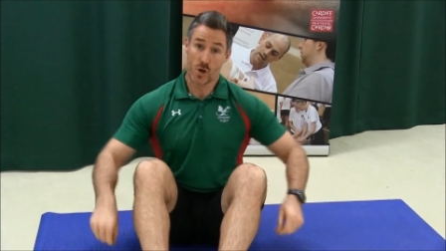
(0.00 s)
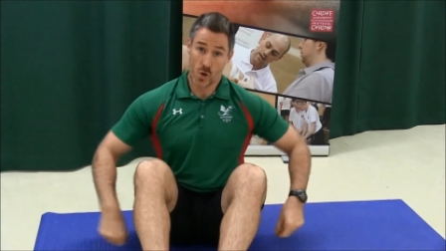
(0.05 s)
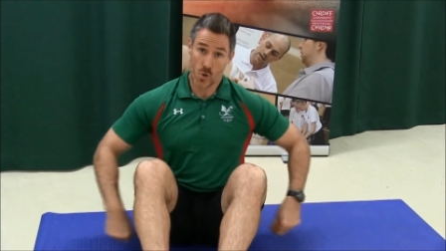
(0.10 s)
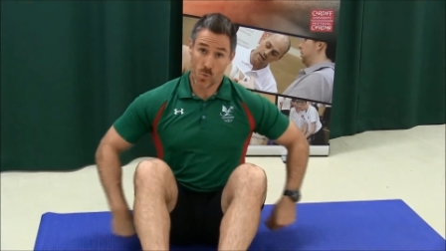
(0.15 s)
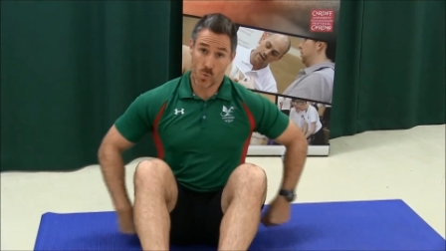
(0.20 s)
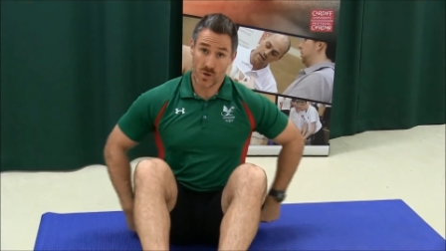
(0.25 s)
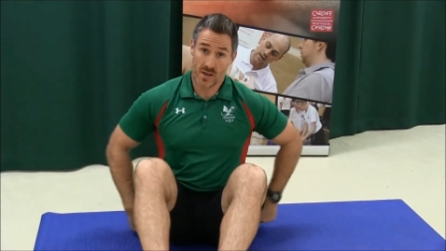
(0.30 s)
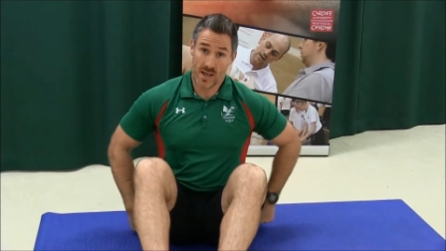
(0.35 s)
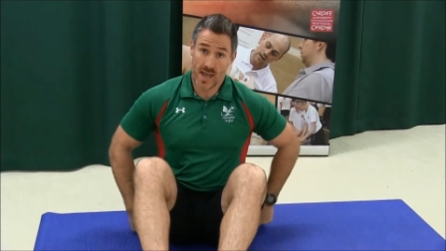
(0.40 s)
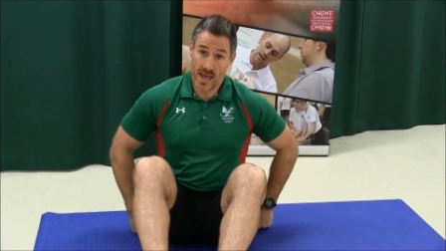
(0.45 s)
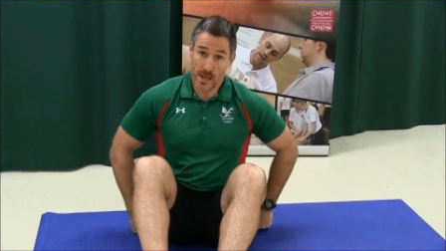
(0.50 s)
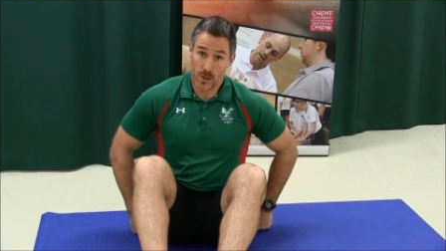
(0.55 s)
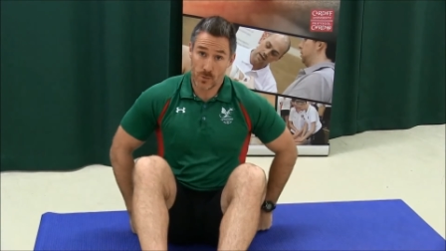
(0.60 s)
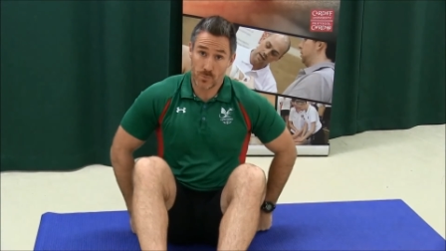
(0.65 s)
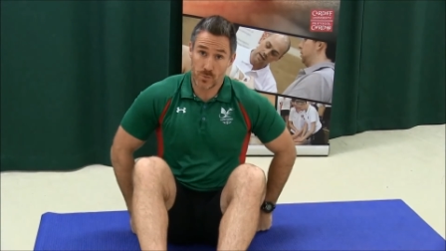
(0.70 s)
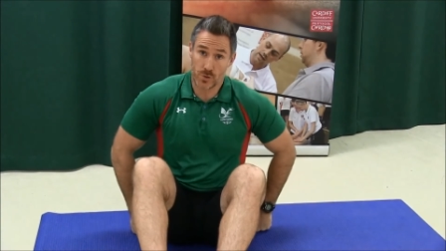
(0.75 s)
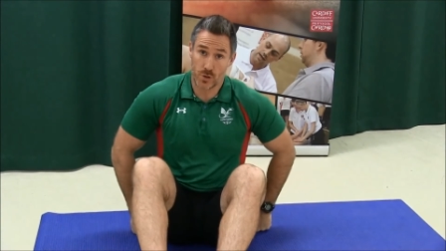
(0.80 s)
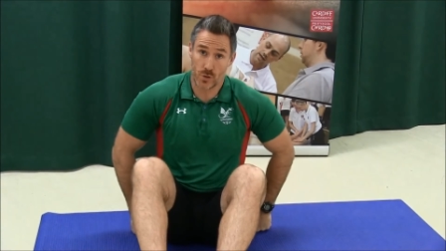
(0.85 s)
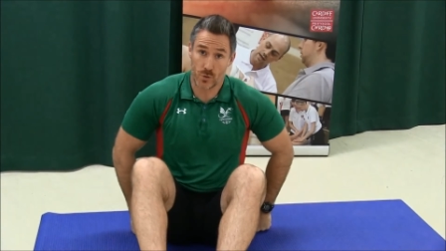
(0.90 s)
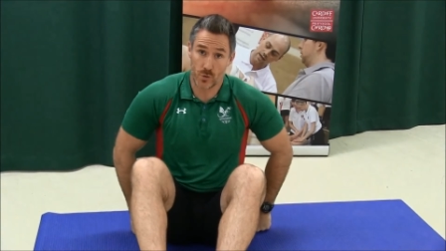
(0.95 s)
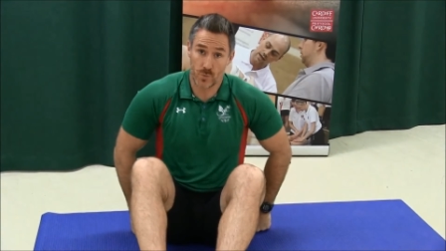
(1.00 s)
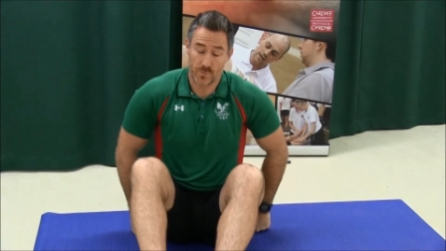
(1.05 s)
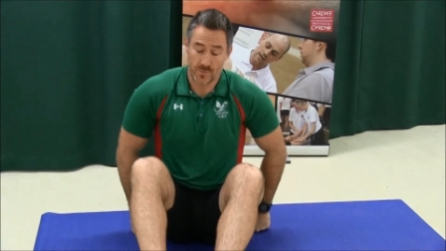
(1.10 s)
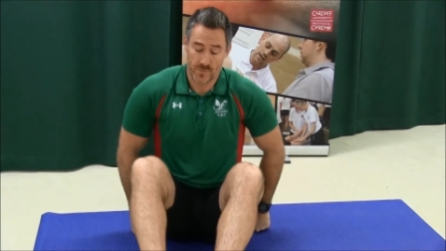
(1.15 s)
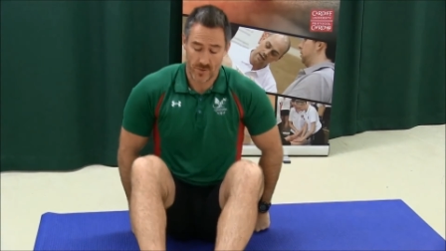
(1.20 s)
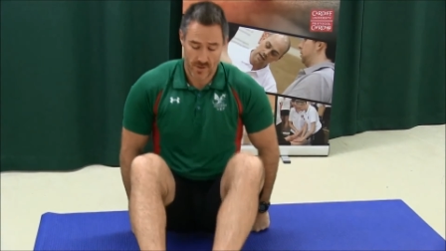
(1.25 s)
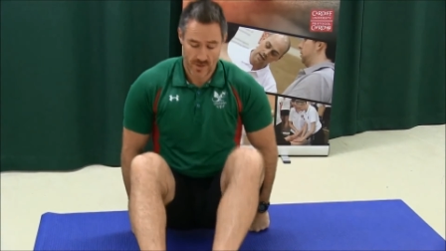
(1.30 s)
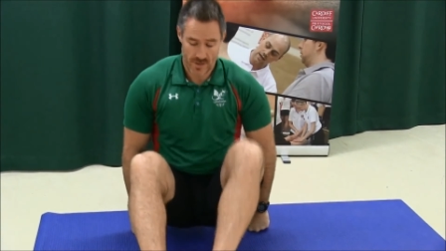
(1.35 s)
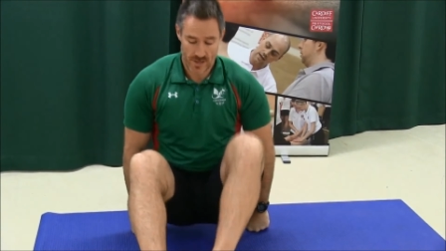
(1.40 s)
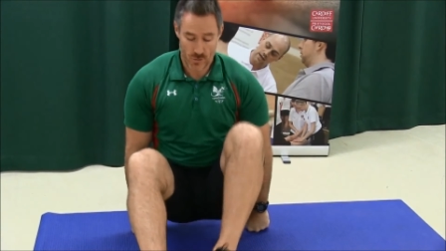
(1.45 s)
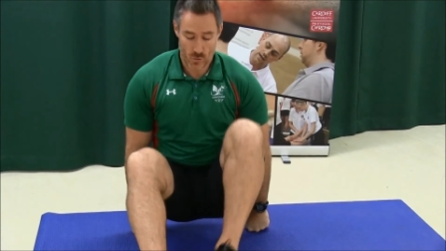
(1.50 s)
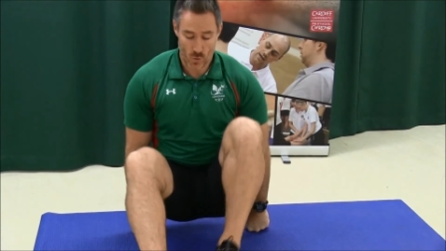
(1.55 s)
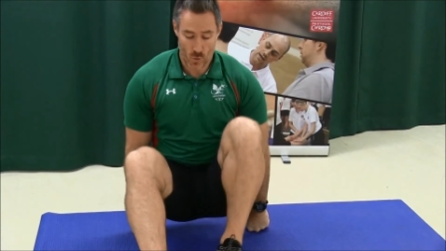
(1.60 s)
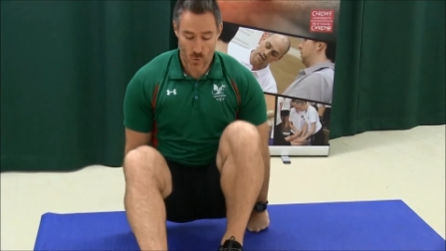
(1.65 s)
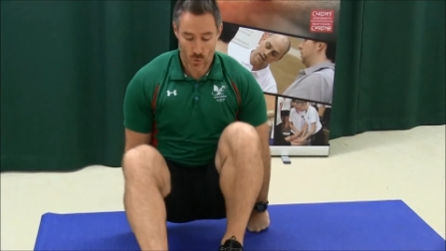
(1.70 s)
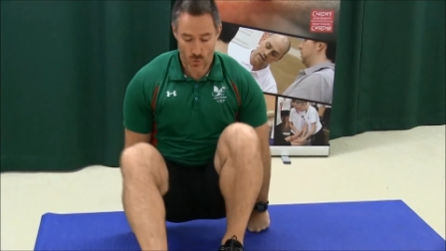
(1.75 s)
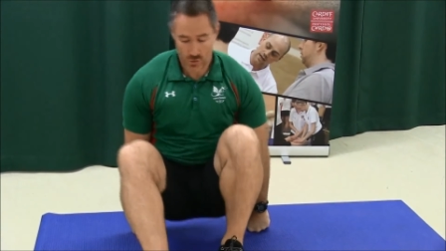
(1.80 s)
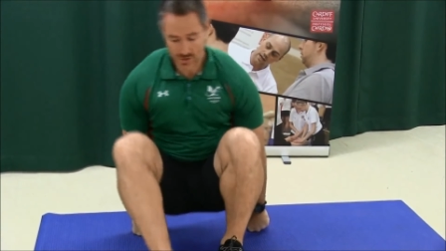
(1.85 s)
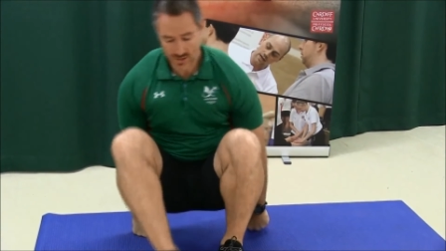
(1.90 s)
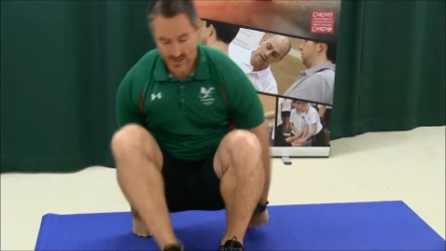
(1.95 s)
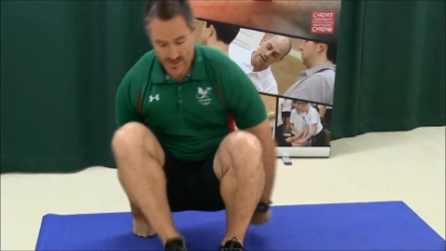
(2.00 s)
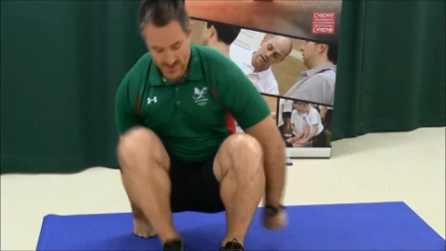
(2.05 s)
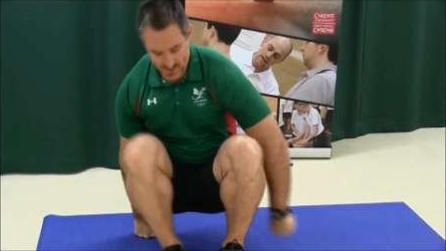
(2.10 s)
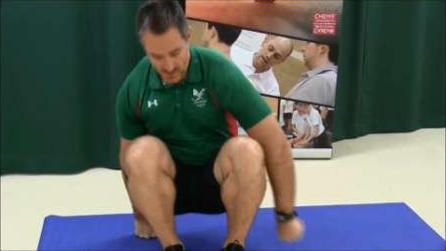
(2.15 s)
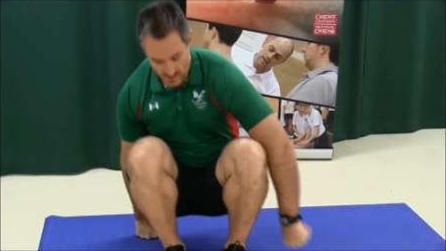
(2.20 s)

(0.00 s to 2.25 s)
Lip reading: will help you in order to